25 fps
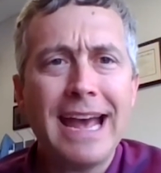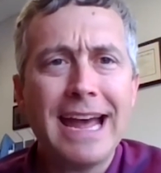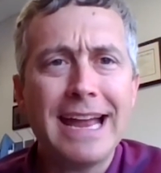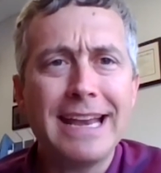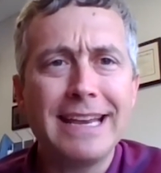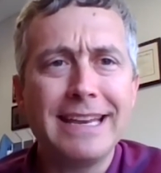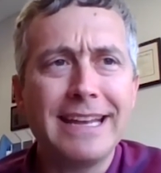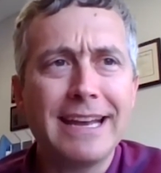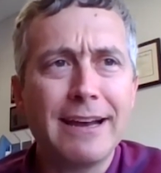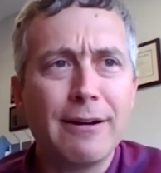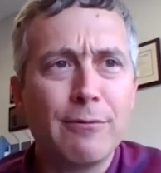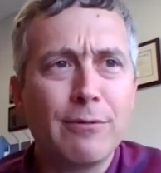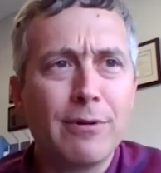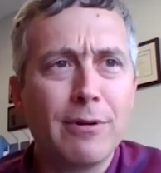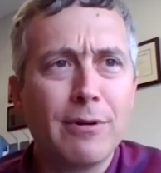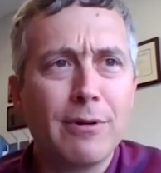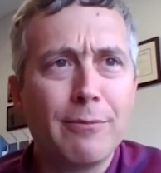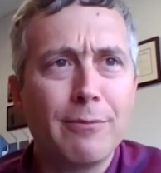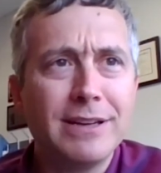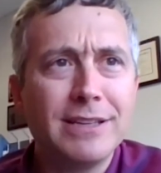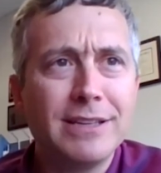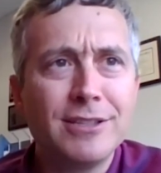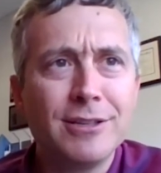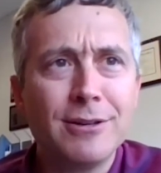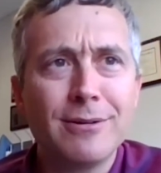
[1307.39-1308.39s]
And yet when
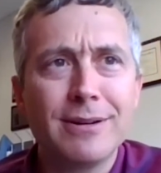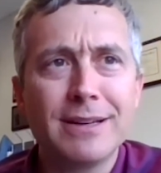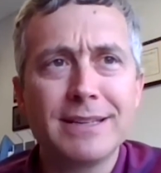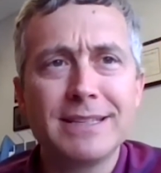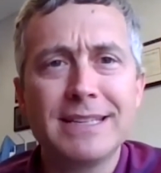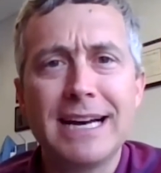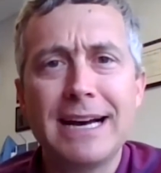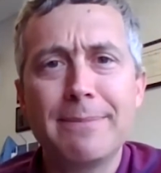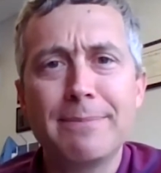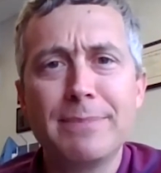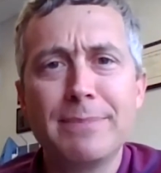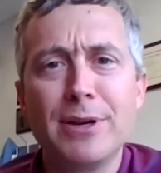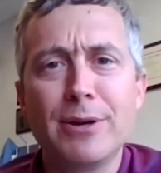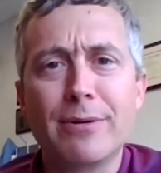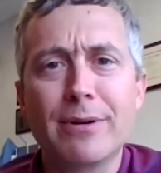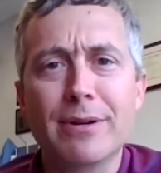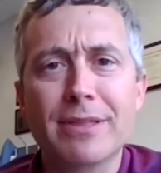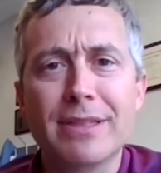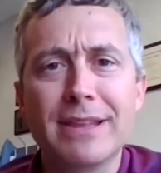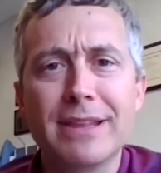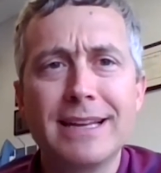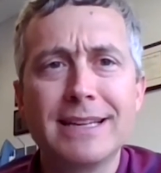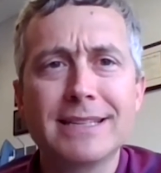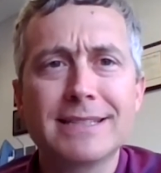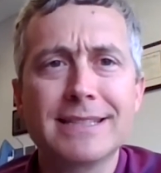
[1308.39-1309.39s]
we do adopt newer
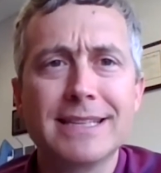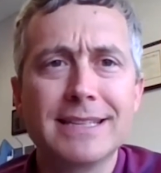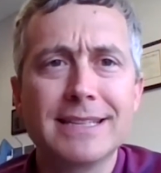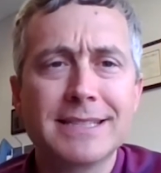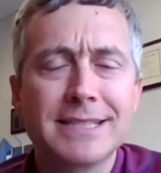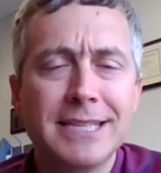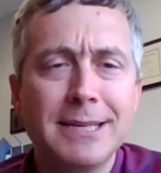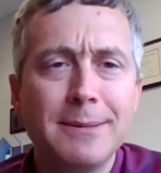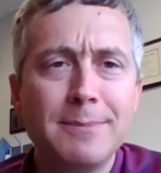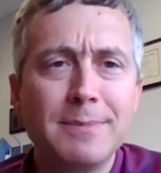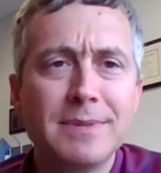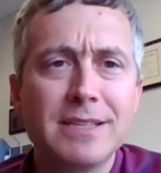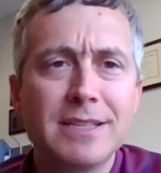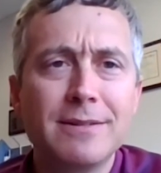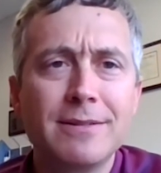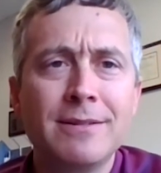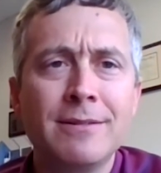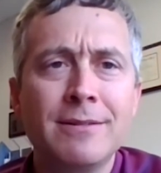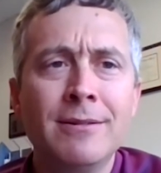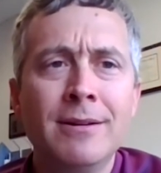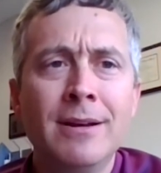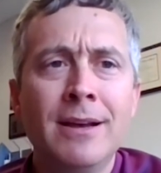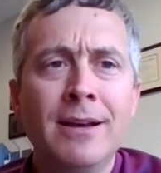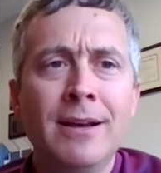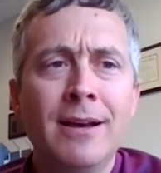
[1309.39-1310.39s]
things that seem
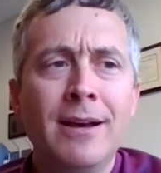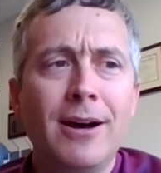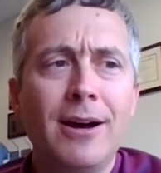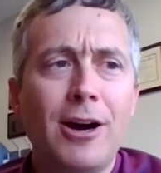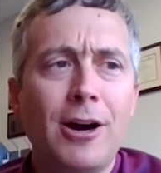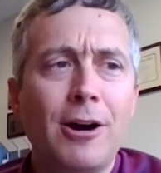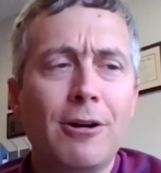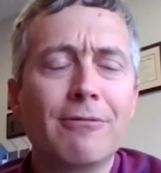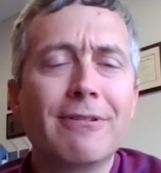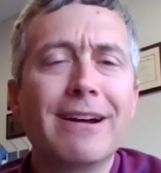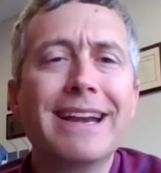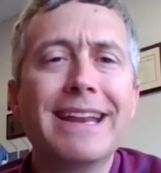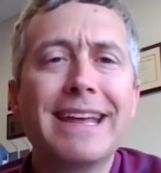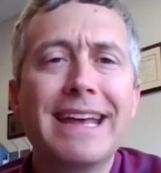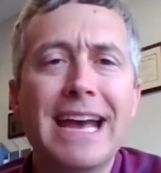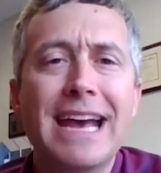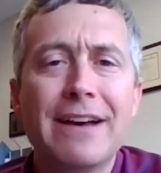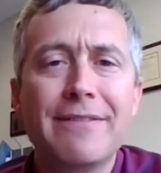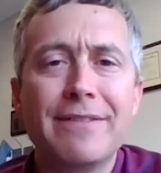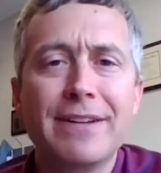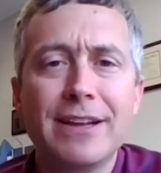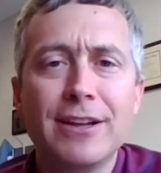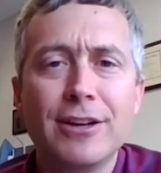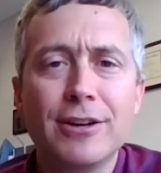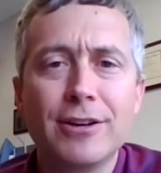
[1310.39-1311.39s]
to already
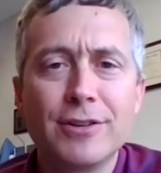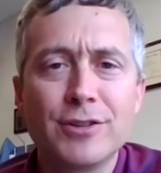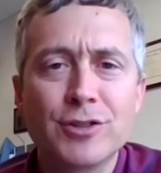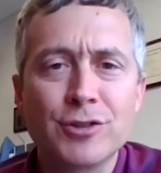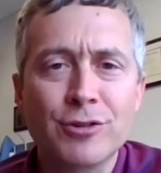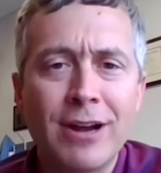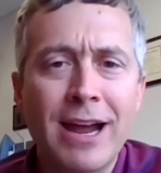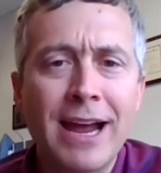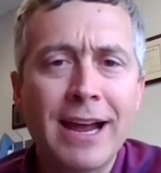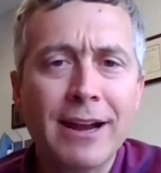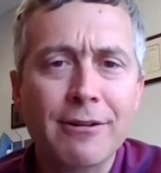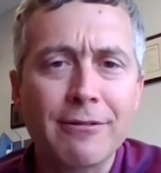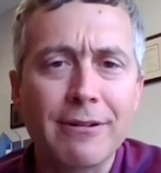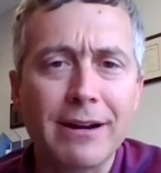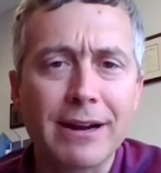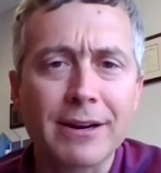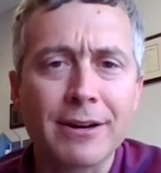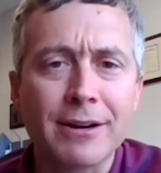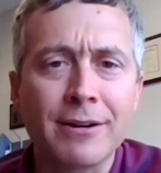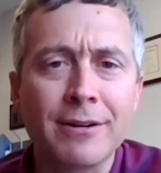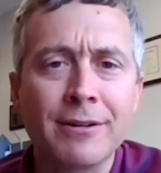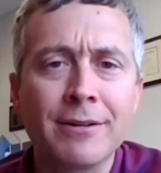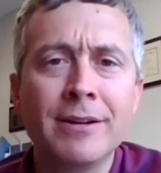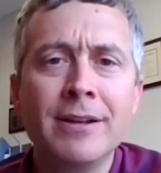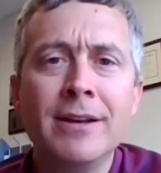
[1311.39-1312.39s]
have a good track
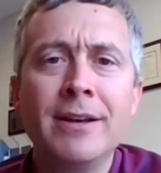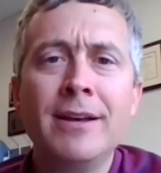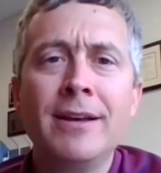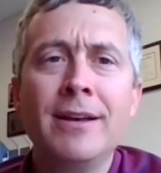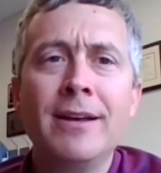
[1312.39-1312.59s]
record,